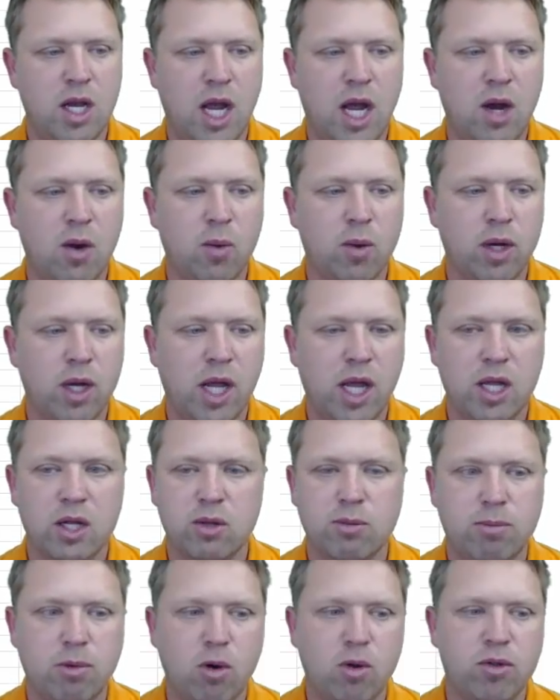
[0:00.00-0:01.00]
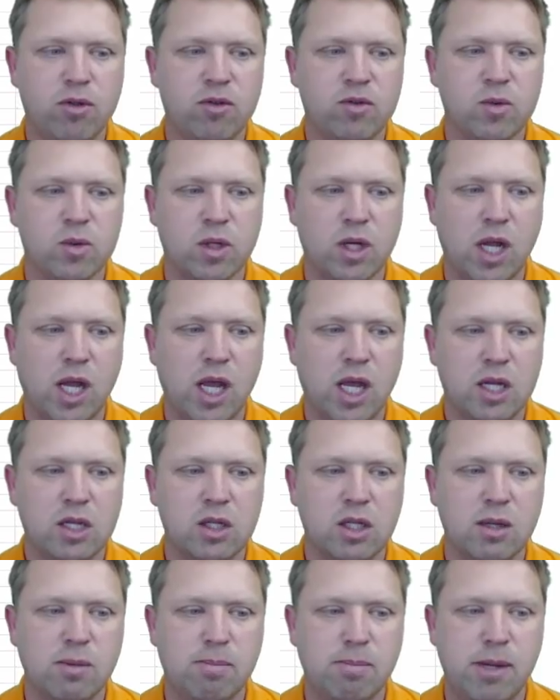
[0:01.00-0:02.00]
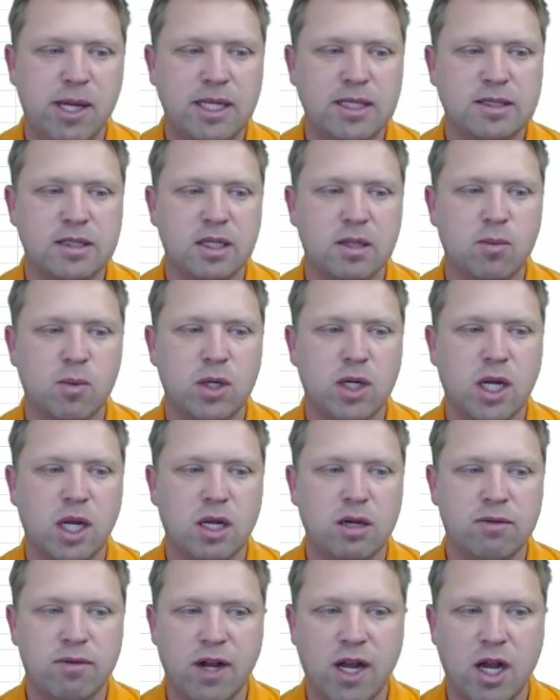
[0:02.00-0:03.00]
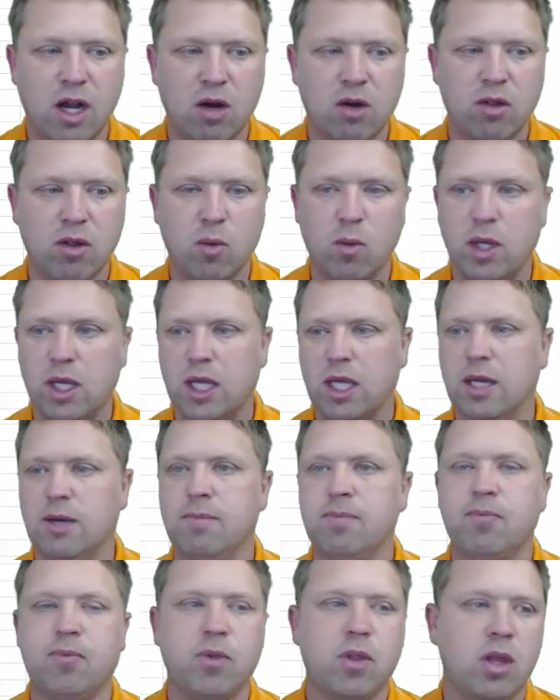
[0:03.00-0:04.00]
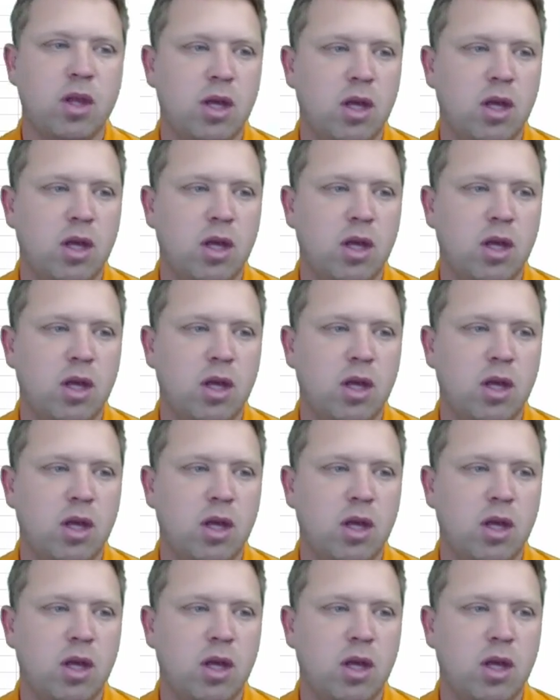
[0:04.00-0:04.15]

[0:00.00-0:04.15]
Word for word: and how we're going to handle both is we're going to handle it based on what kind of error that we get.